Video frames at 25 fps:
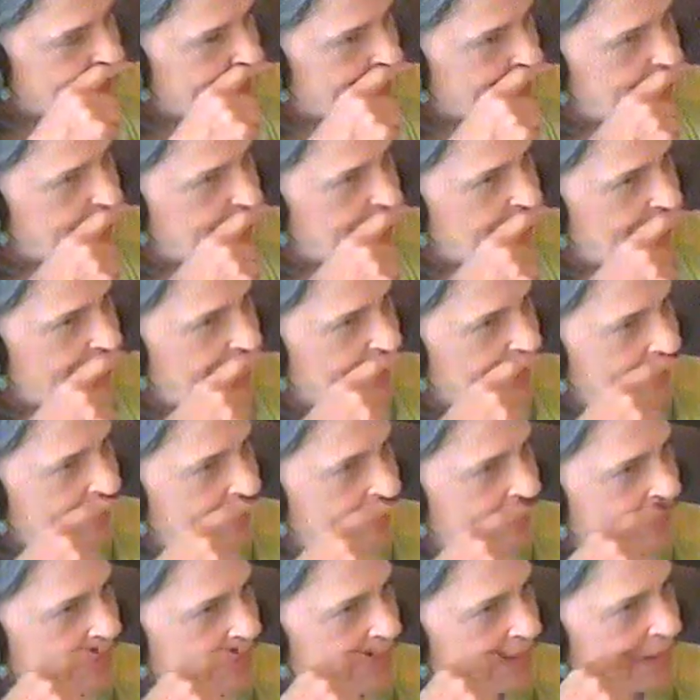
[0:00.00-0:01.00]
time
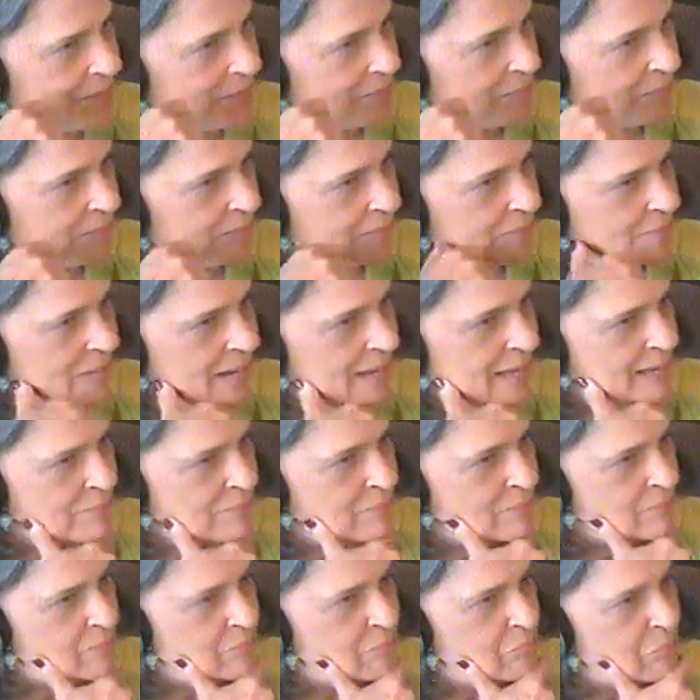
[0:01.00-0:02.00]
my
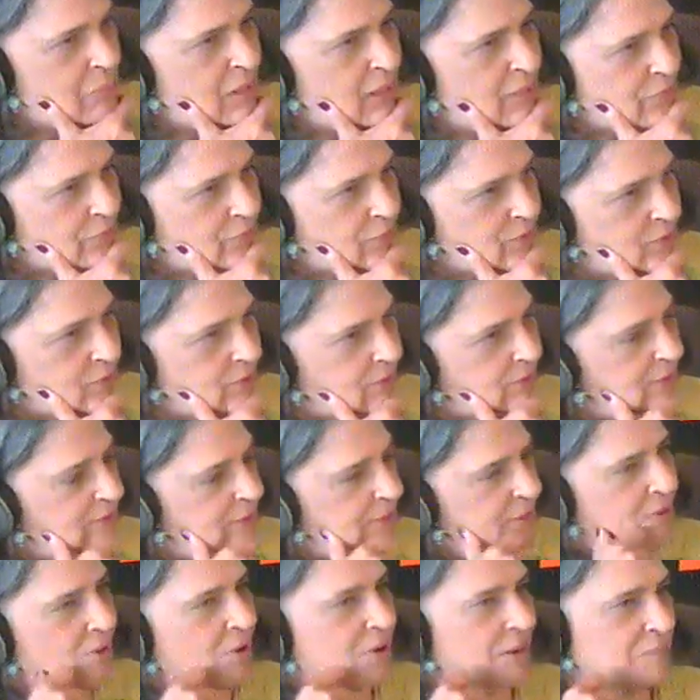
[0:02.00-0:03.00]
mother
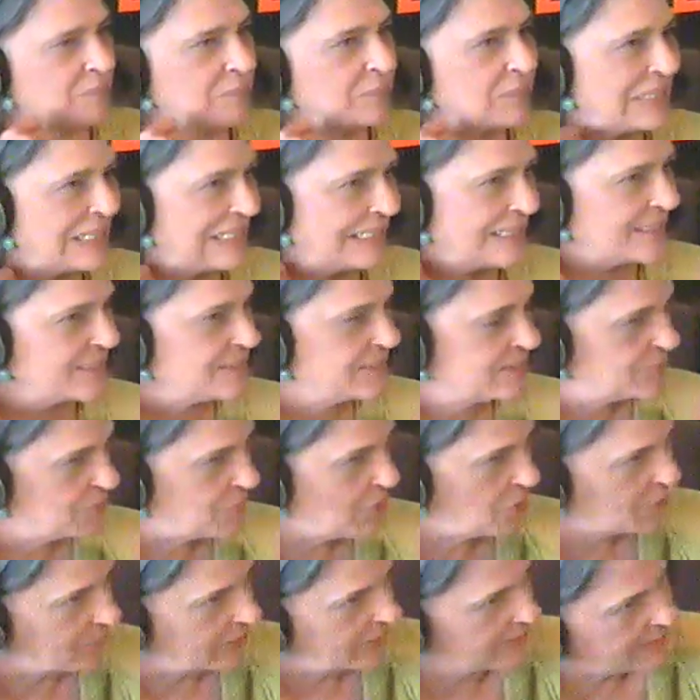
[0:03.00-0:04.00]
caught me
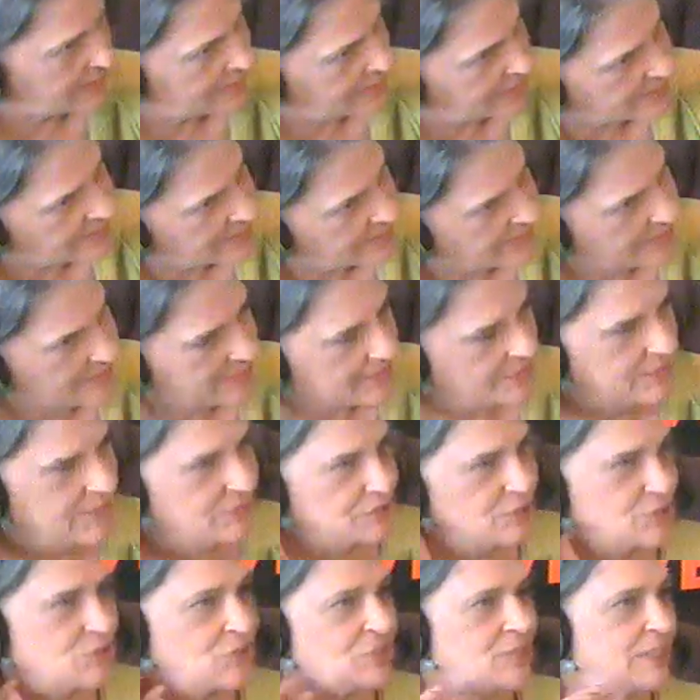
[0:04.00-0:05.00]
smoking it,
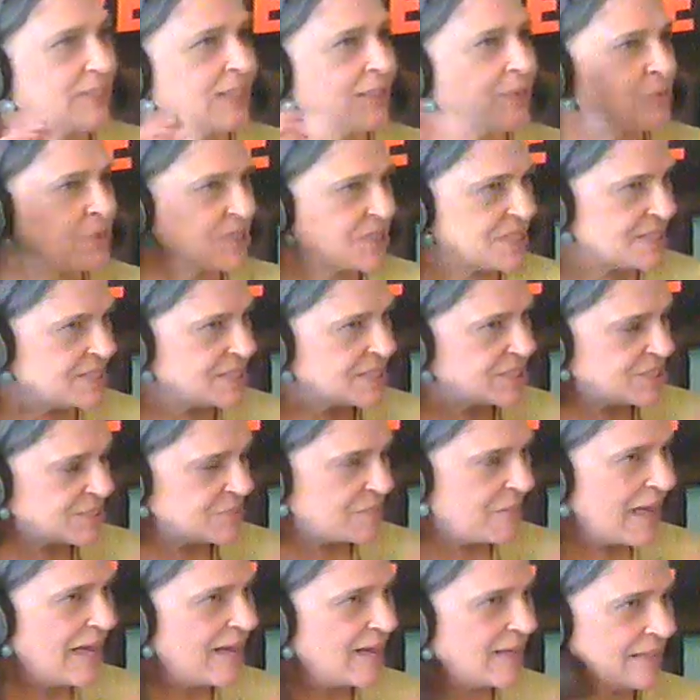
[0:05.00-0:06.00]
it was the
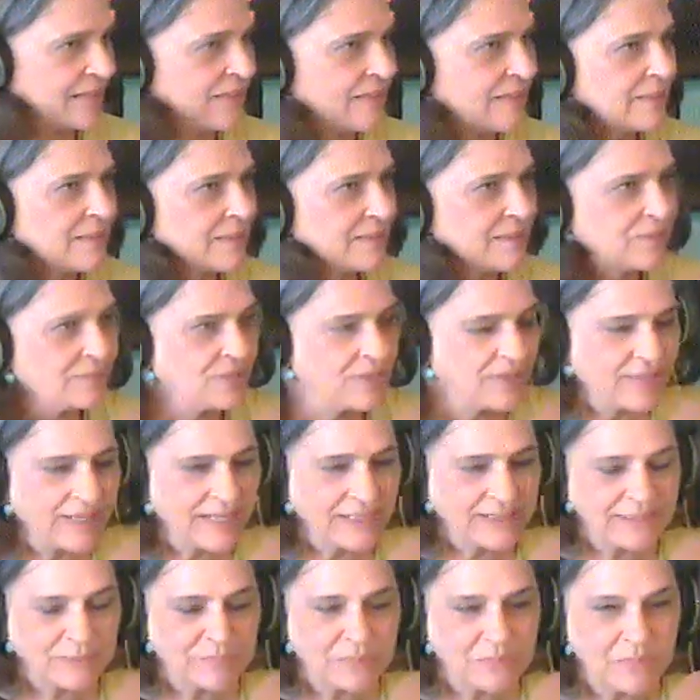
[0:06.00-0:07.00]
smell
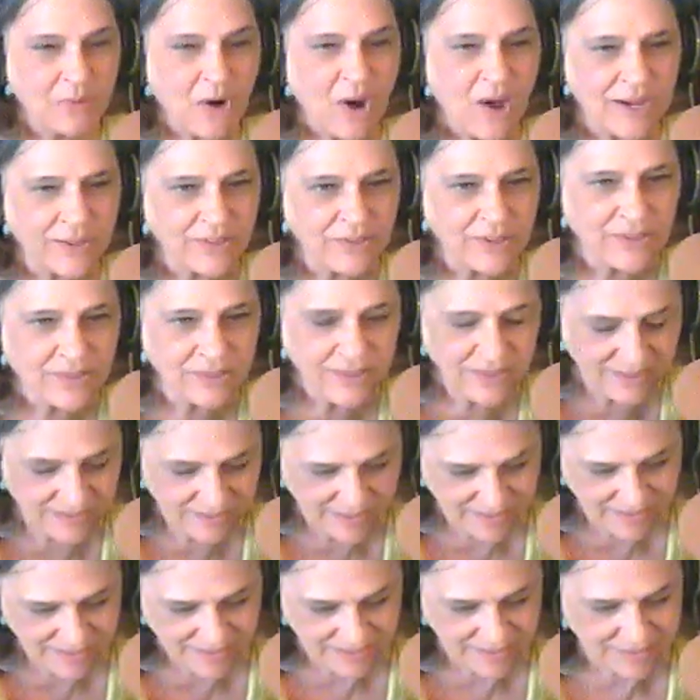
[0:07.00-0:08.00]
that brought
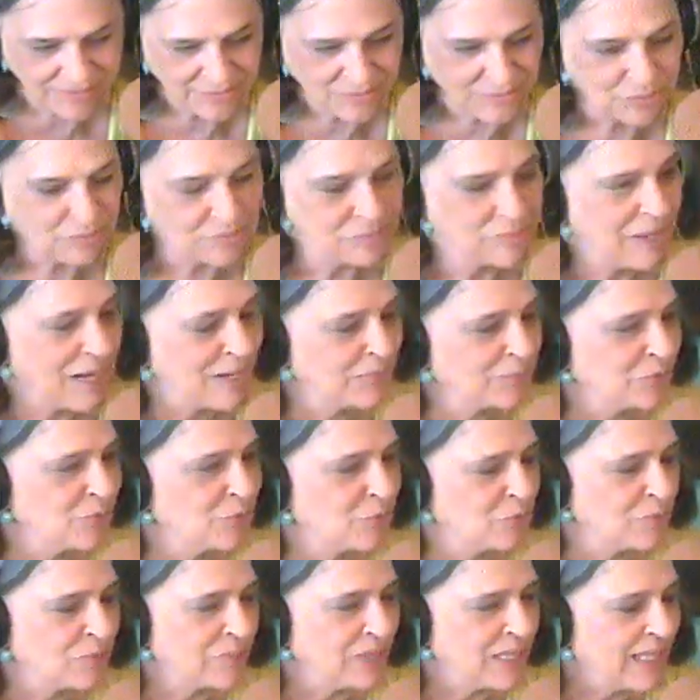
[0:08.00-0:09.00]
her to my
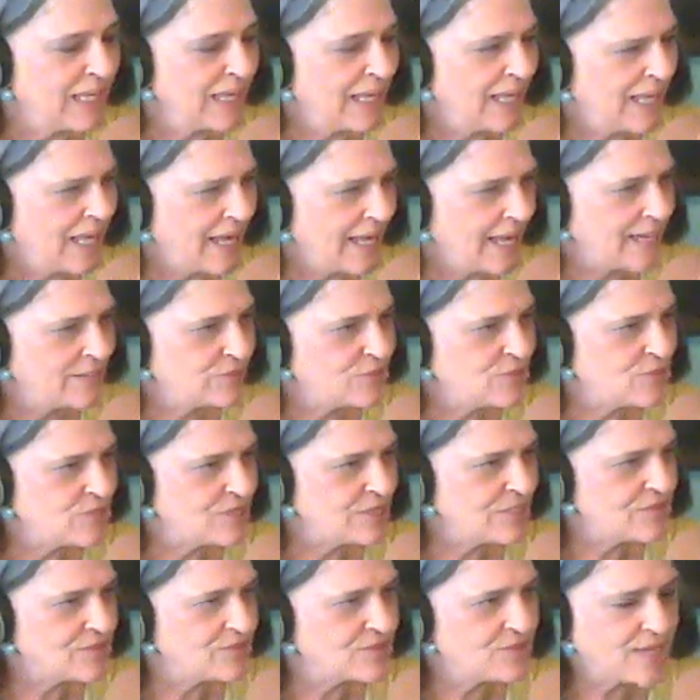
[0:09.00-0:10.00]
room, and
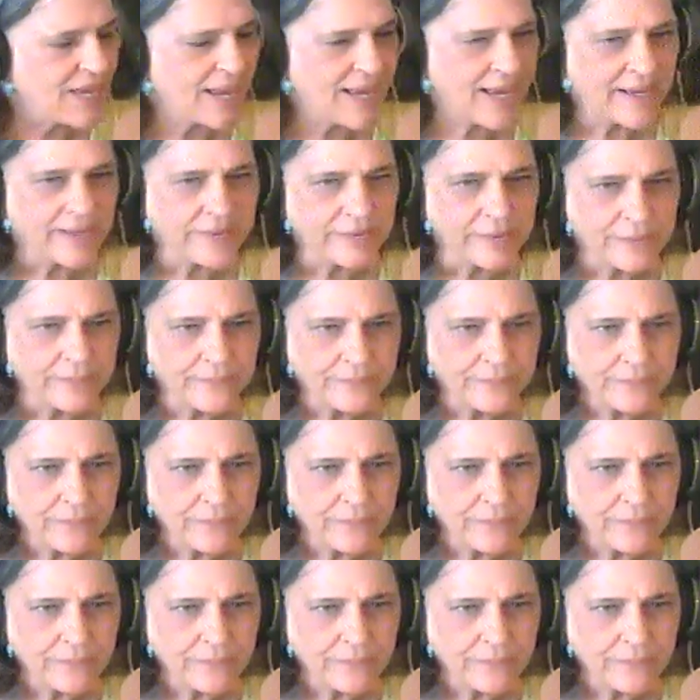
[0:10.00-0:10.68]
she said,